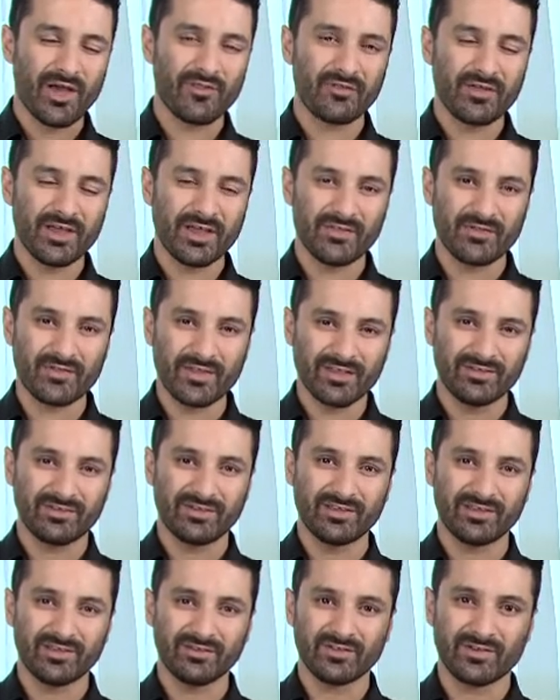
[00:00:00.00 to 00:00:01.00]
think this
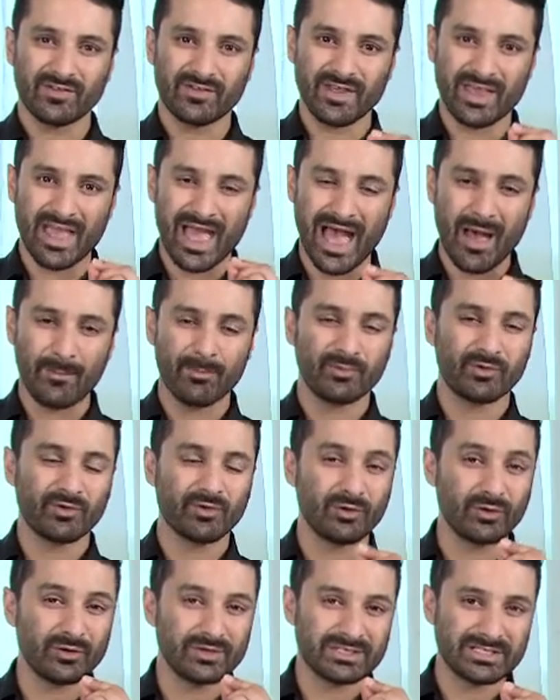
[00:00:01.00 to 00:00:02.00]
is the
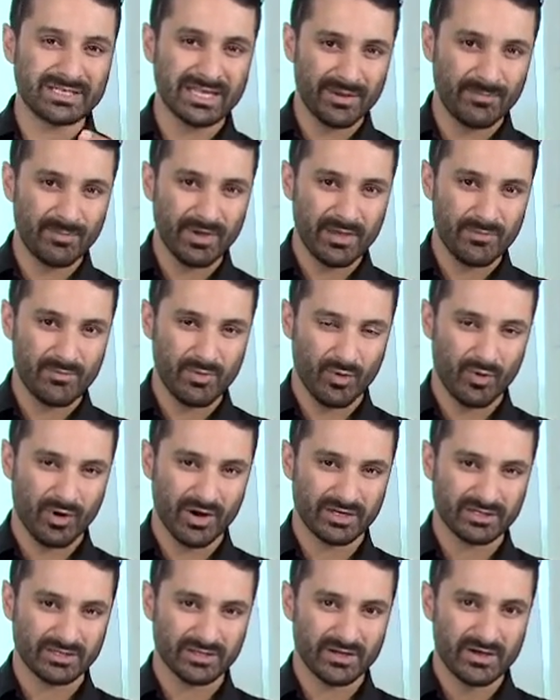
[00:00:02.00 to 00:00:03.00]
absolute tipping
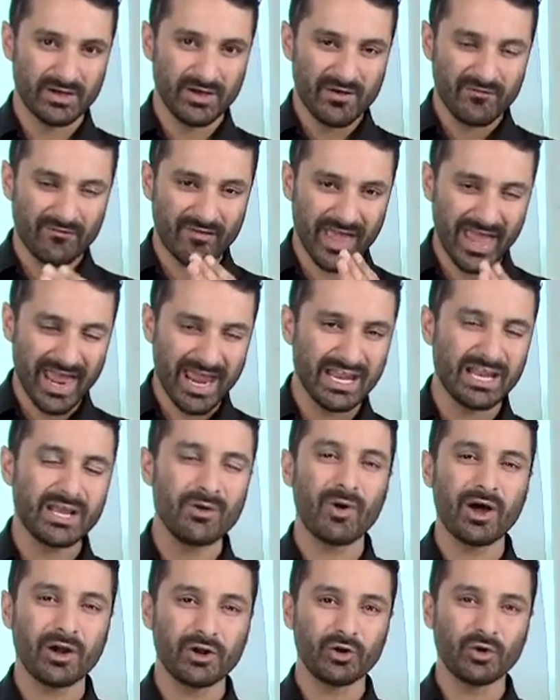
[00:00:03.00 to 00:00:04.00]
point for
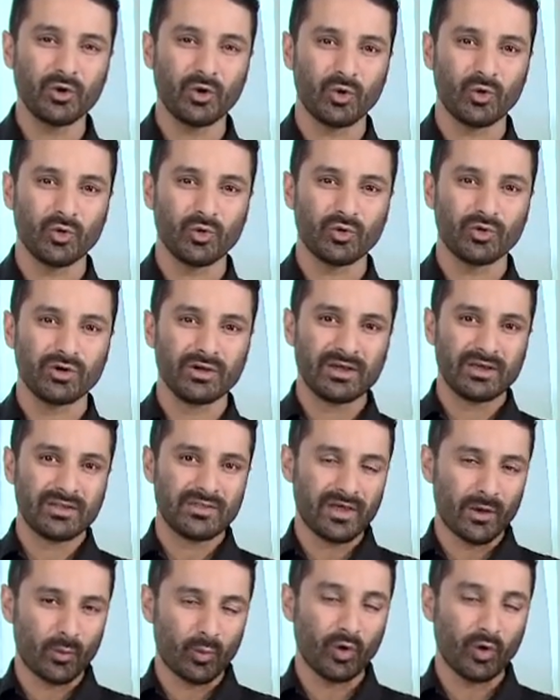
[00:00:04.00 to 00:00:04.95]
anyone at all that